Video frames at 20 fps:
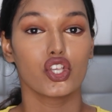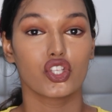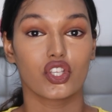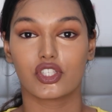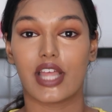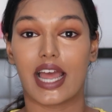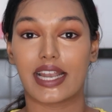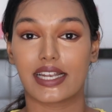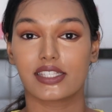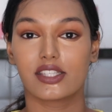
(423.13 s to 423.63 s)

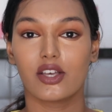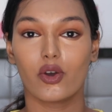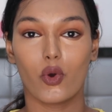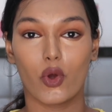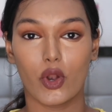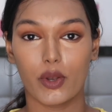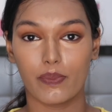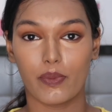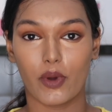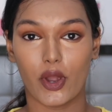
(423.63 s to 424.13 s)
So that is the
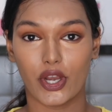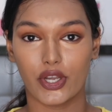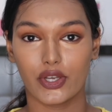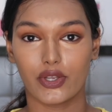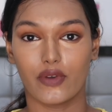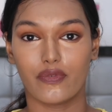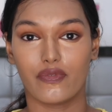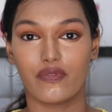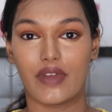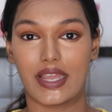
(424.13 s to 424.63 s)
whole
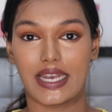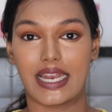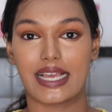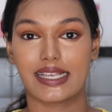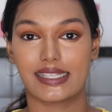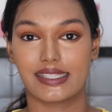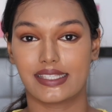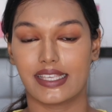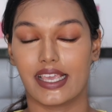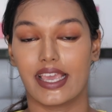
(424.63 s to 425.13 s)
point of when
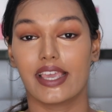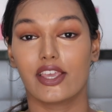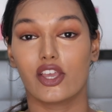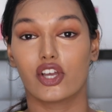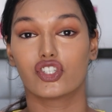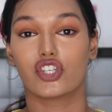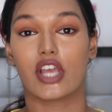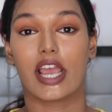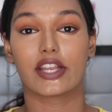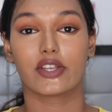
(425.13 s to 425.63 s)
I say
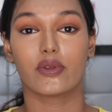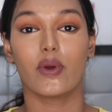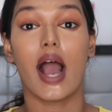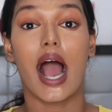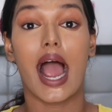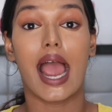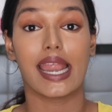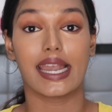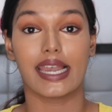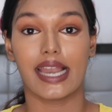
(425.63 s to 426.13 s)
you're trying to
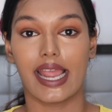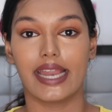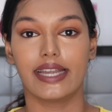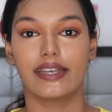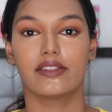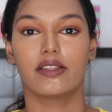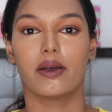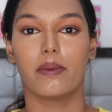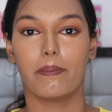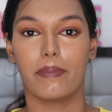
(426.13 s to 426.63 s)

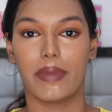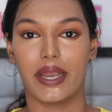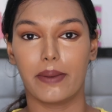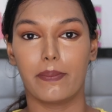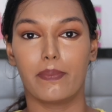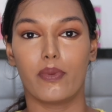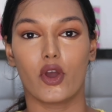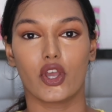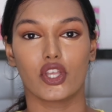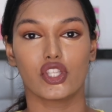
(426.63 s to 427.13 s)
highlight the
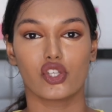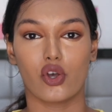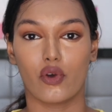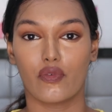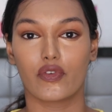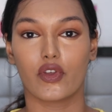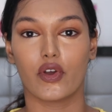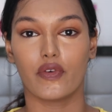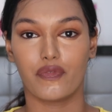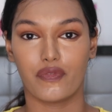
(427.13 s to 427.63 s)
midpoints
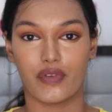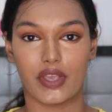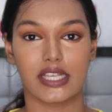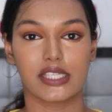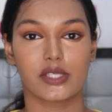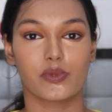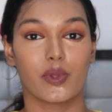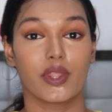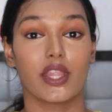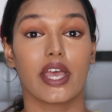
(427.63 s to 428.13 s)
of your
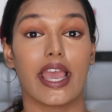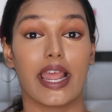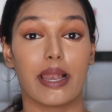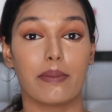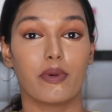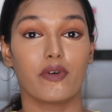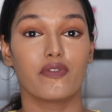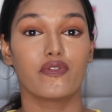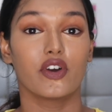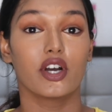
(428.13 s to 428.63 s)
face with the
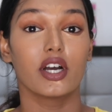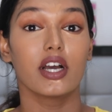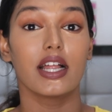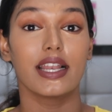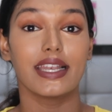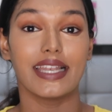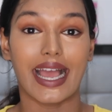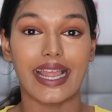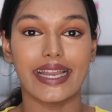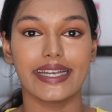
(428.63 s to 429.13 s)
help of
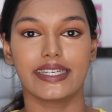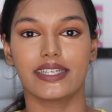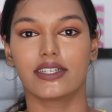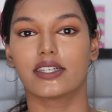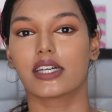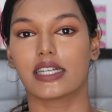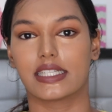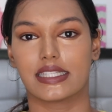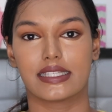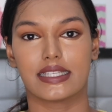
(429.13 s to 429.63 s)
a lighter
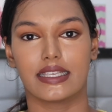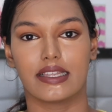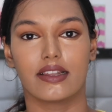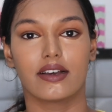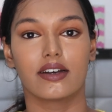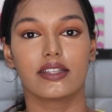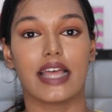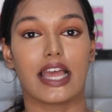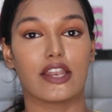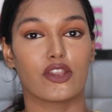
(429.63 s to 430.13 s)

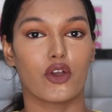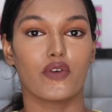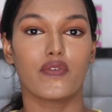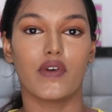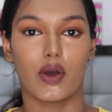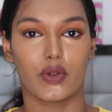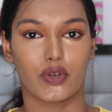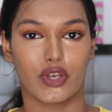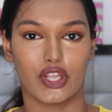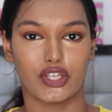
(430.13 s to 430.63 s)
concealer than your
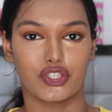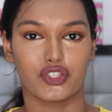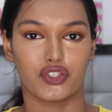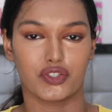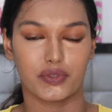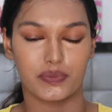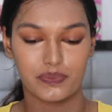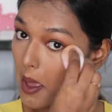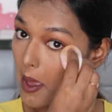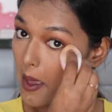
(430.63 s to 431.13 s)

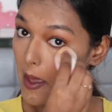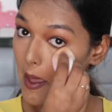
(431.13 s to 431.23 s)
foundation.